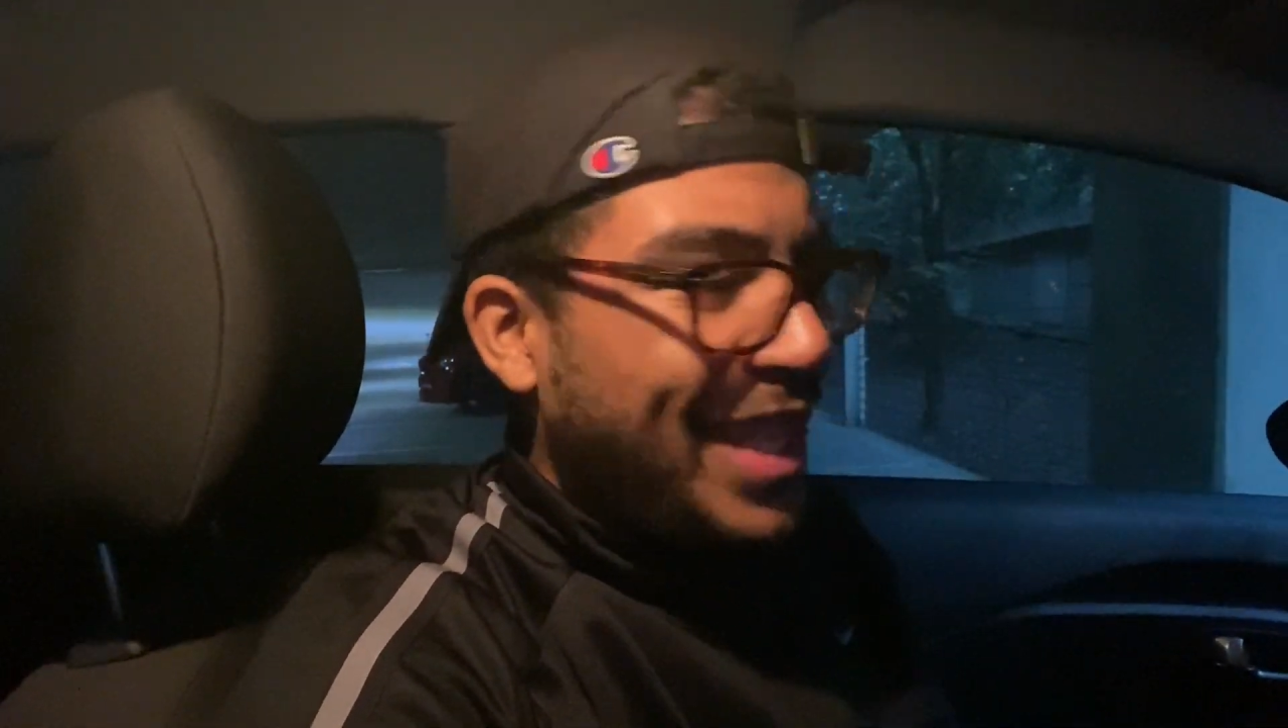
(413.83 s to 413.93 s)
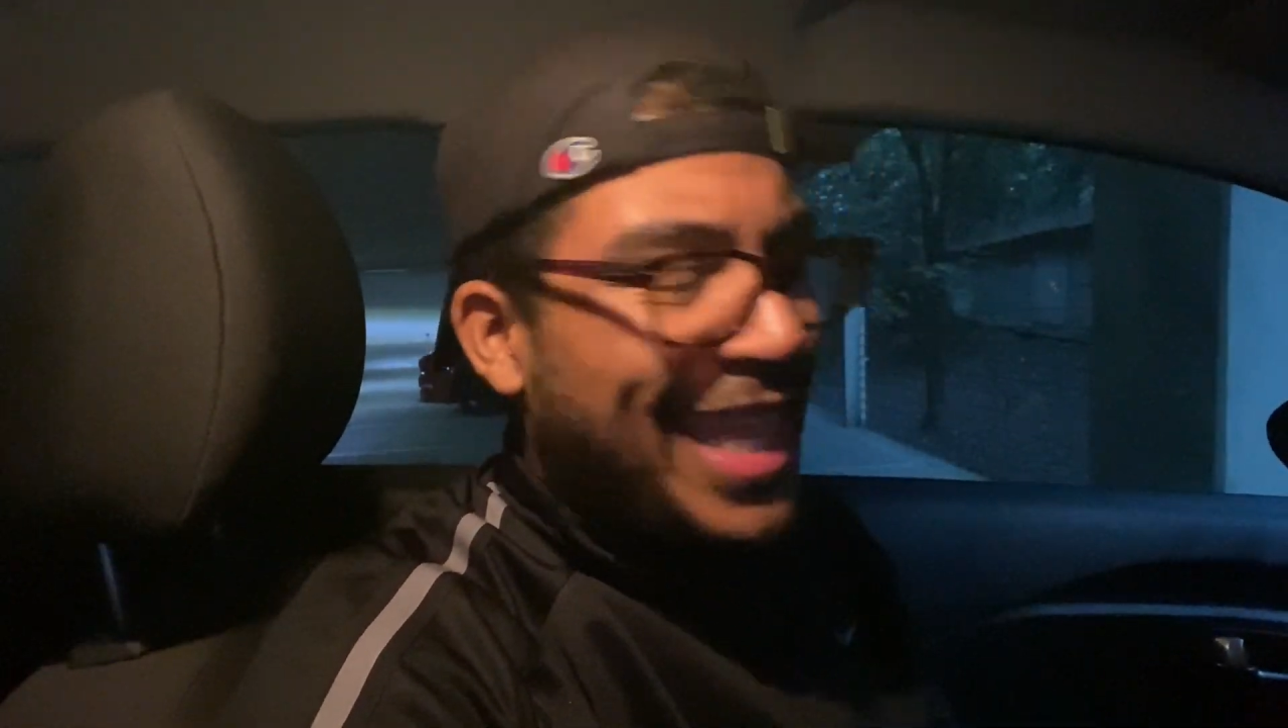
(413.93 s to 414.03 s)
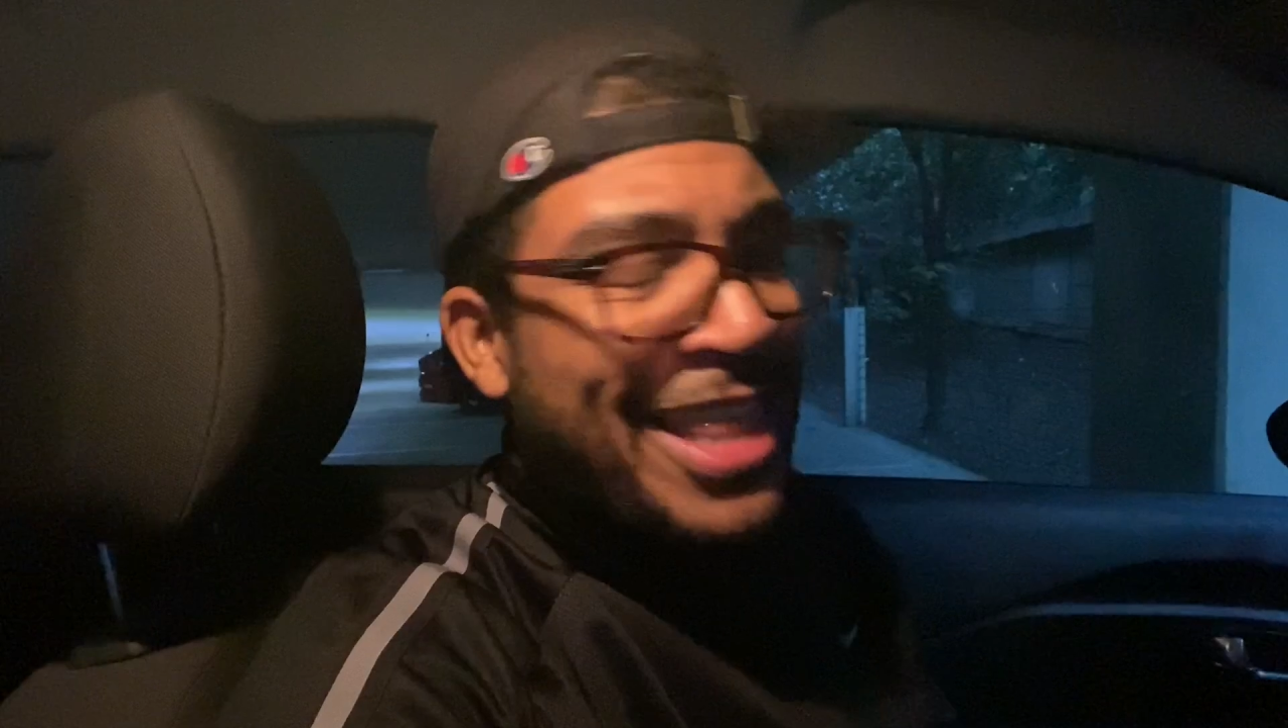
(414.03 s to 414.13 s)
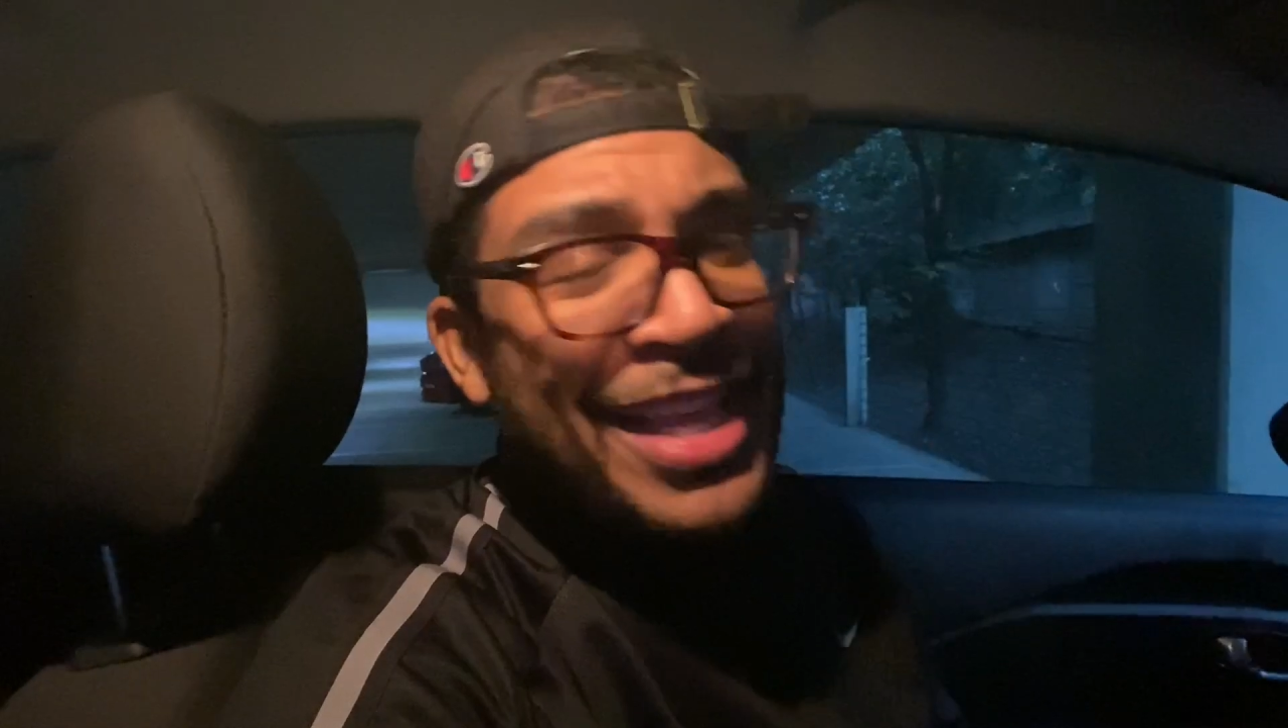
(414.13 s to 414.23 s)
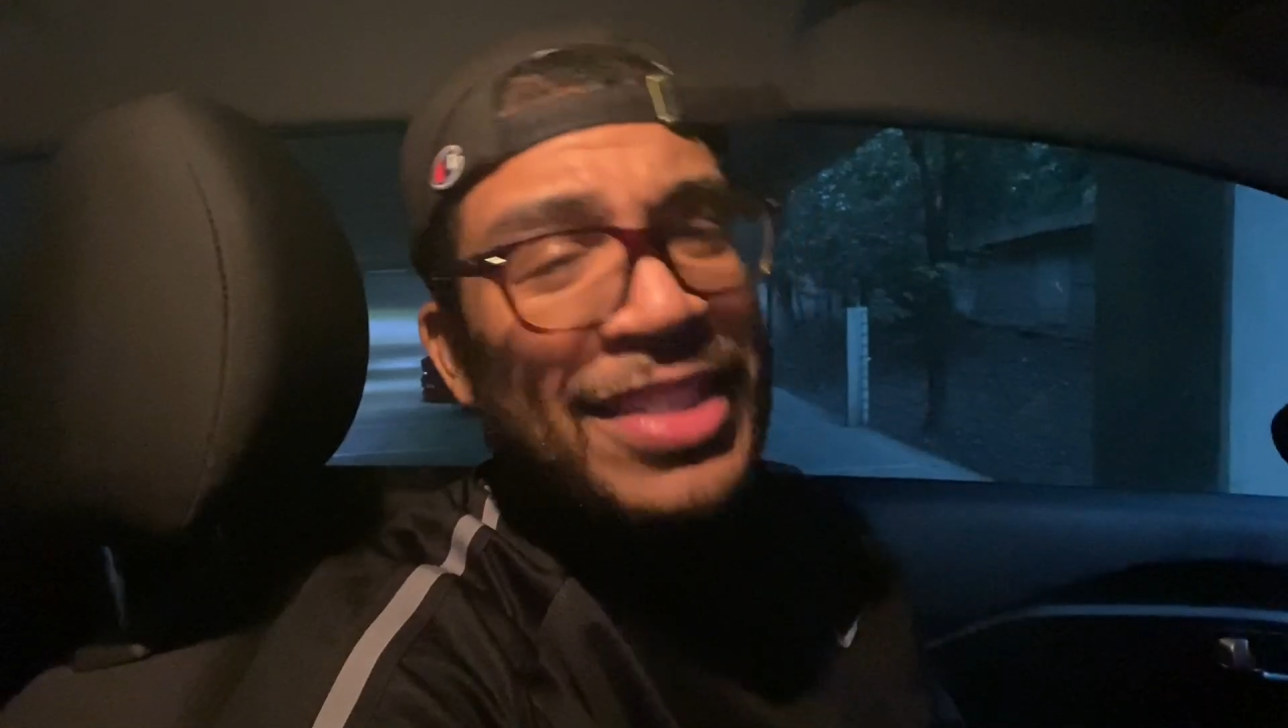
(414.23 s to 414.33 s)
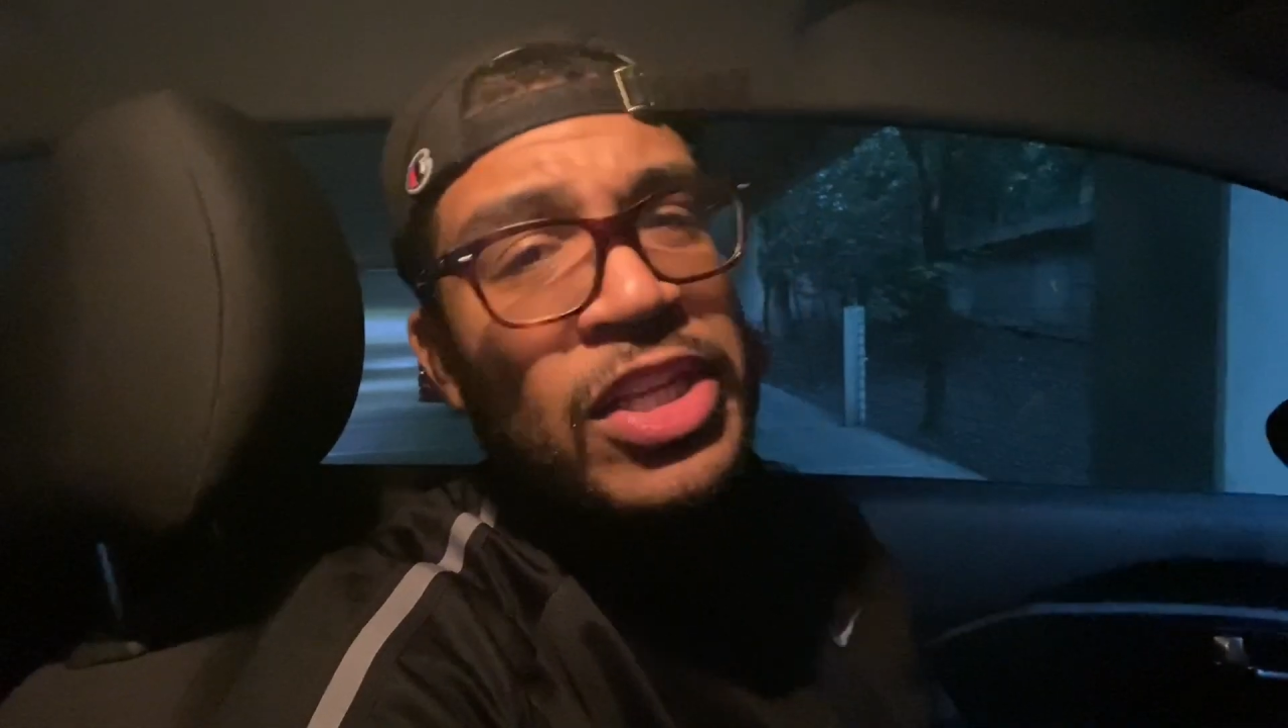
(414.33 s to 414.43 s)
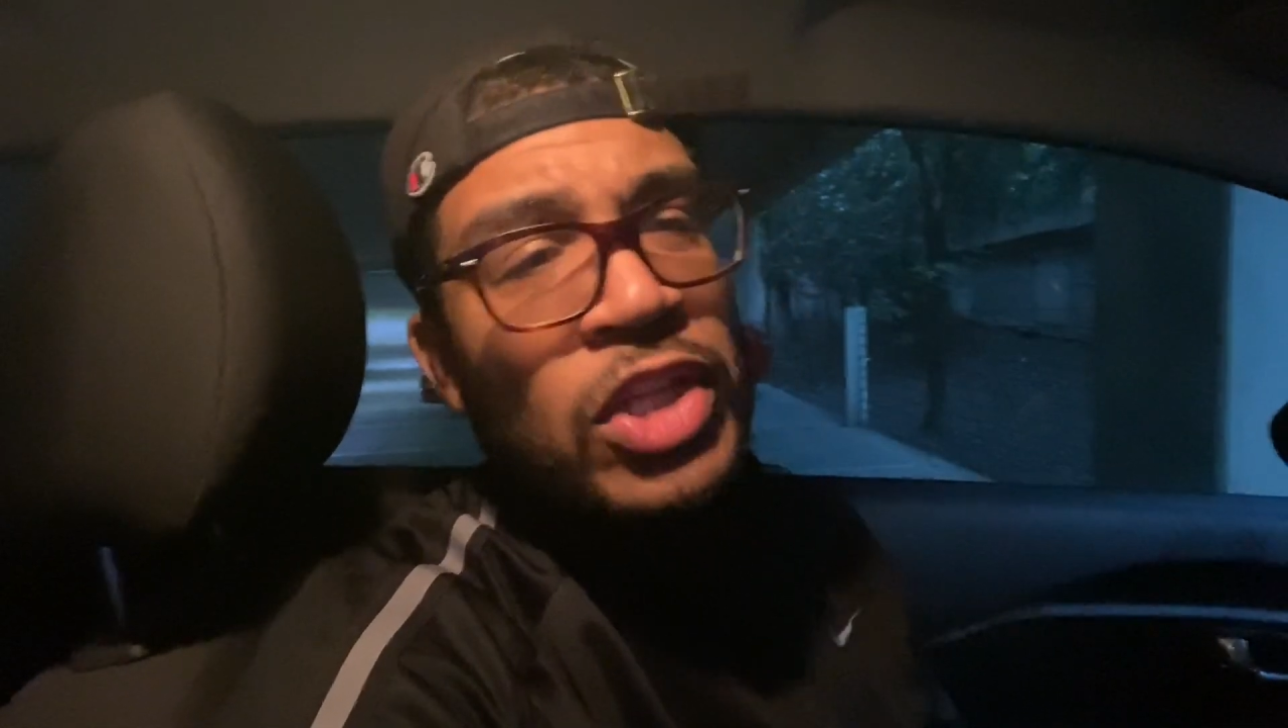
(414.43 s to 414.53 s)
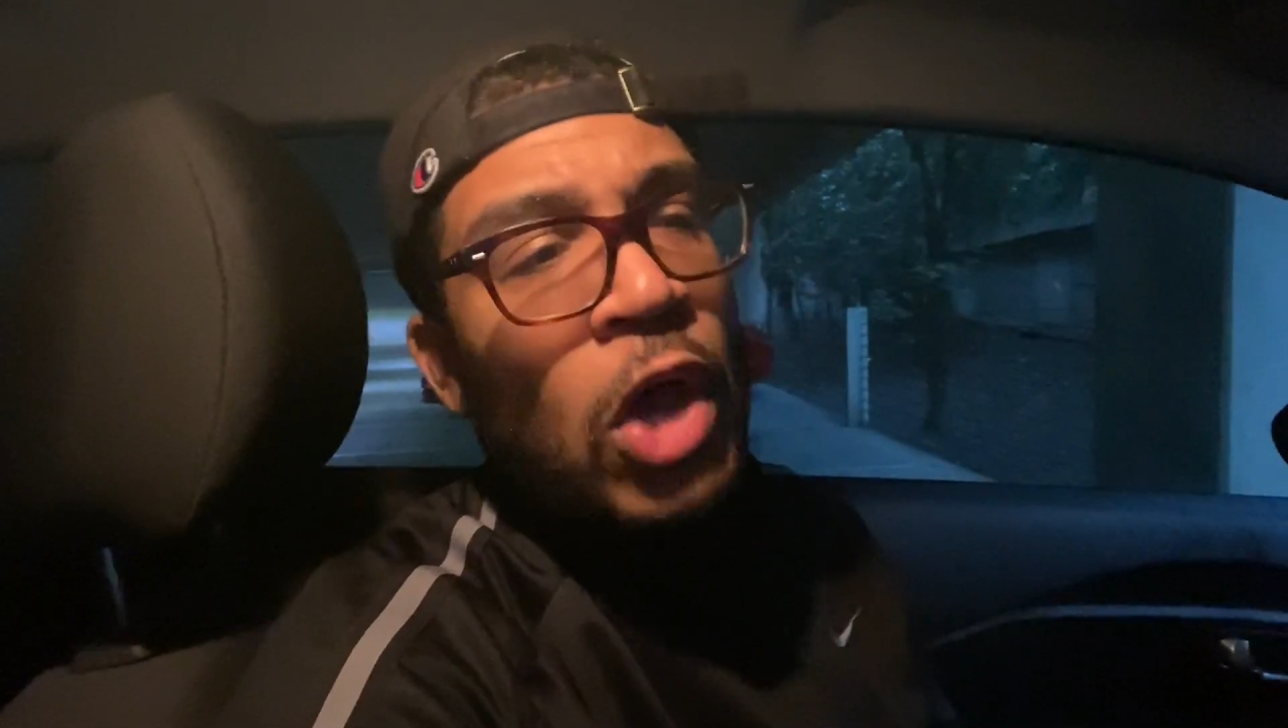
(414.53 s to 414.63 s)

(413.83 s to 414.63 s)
this is